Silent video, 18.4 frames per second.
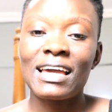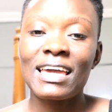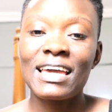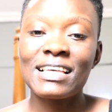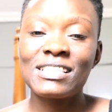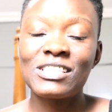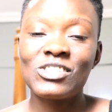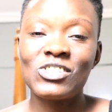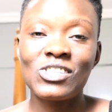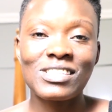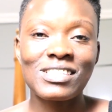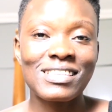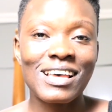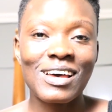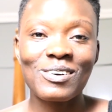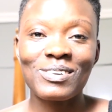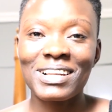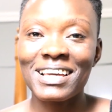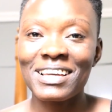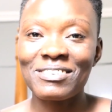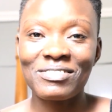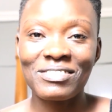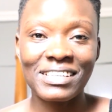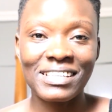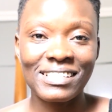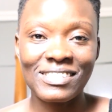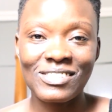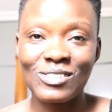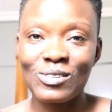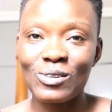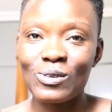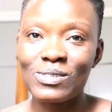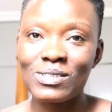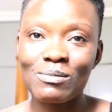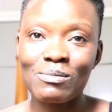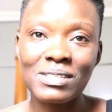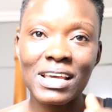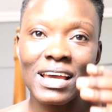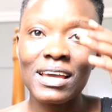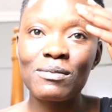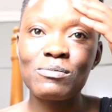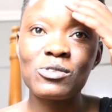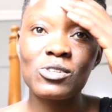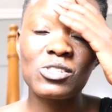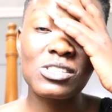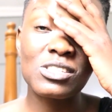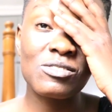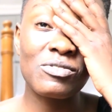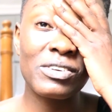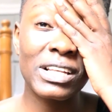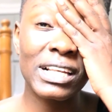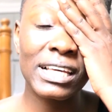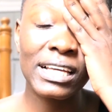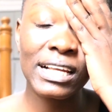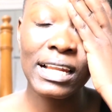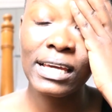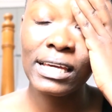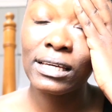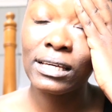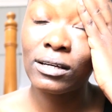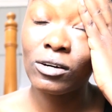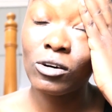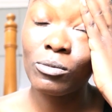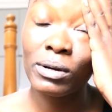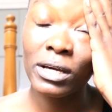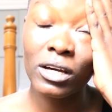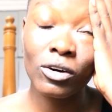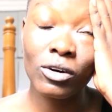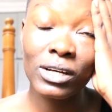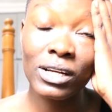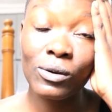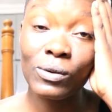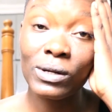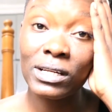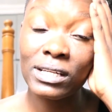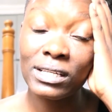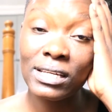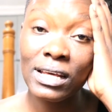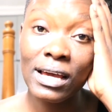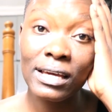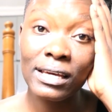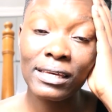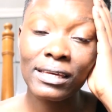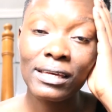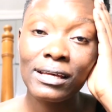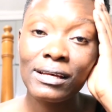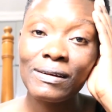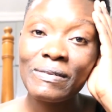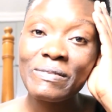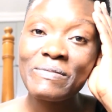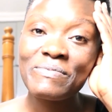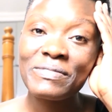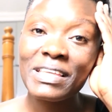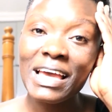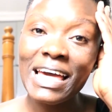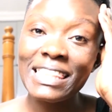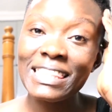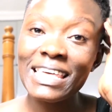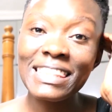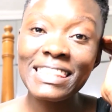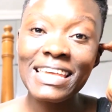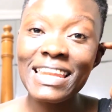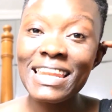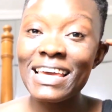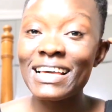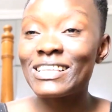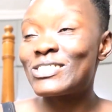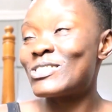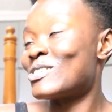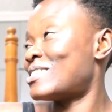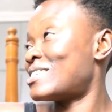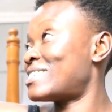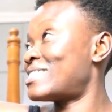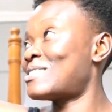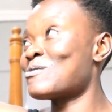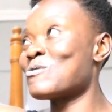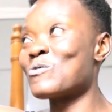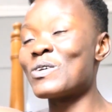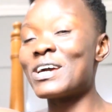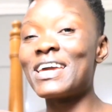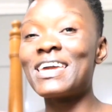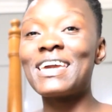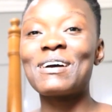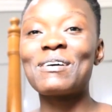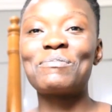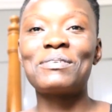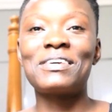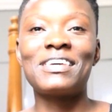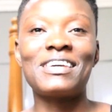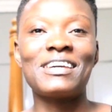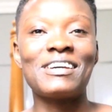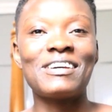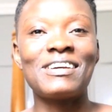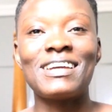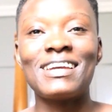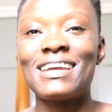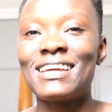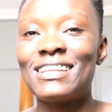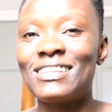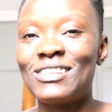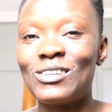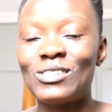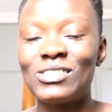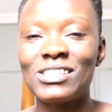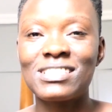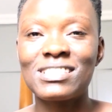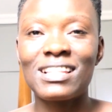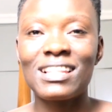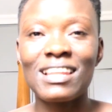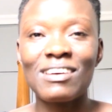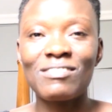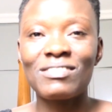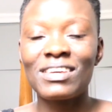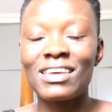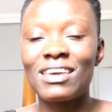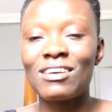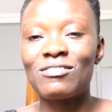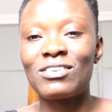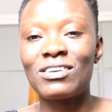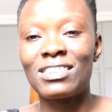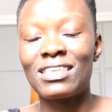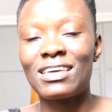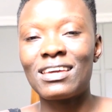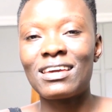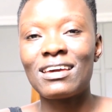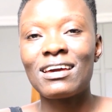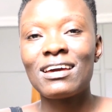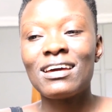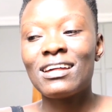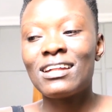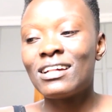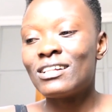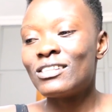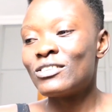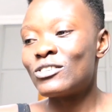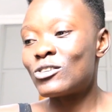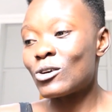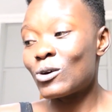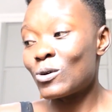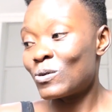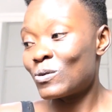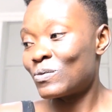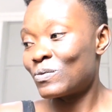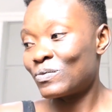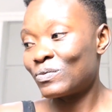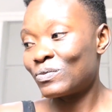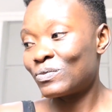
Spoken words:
guess it's just how life is, you know. Sometimes you're just feeling like, oh my God, I want to die. And then the next you're just way up here and you're just loving everything. So